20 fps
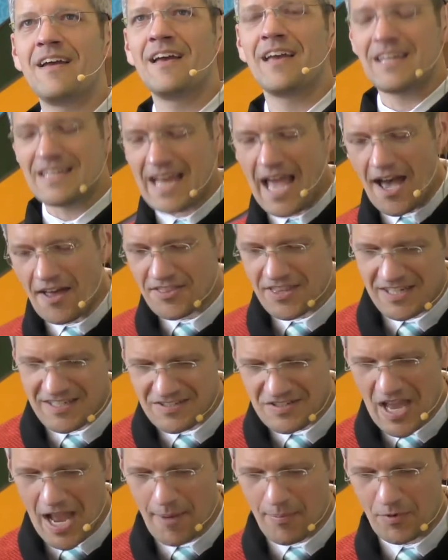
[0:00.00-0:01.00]
Now the
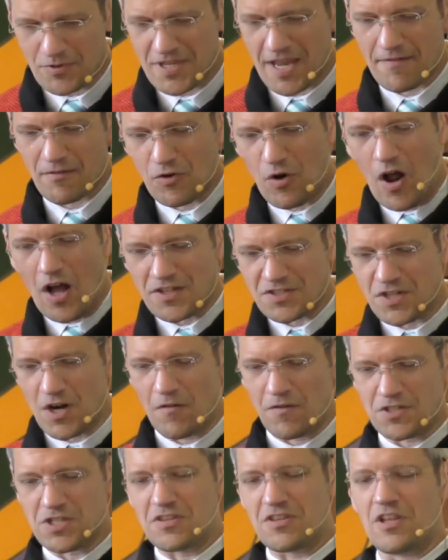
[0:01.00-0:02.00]
disciples have crossed
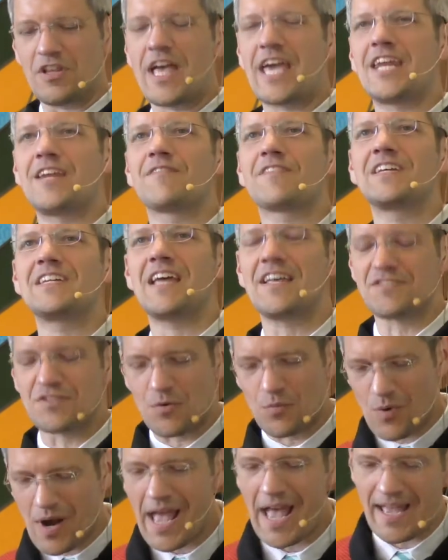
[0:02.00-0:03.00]
over to the land of
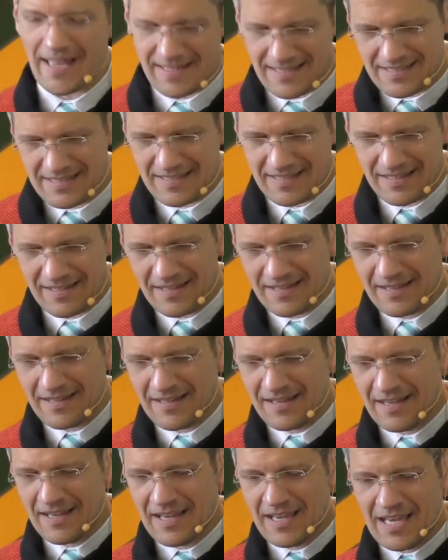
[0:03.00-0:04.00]
Gennesaret,
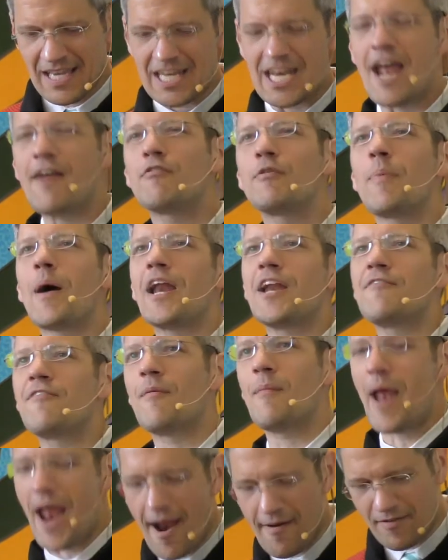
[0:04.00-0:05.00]
and everybody
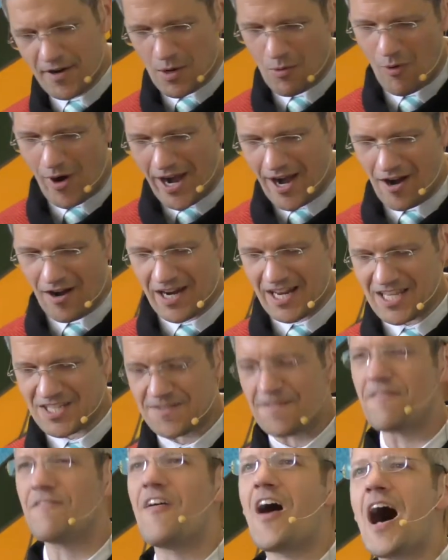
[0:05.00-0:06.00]
from everywhere is
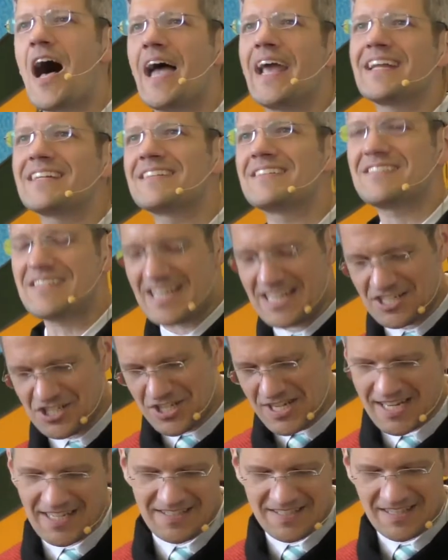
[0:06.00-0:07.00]
vying to see
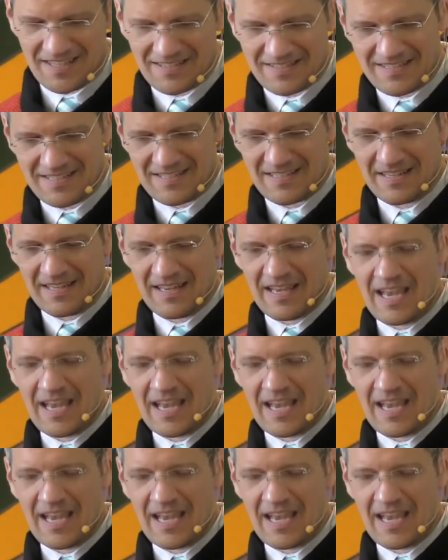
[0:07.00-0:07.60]
Jesus.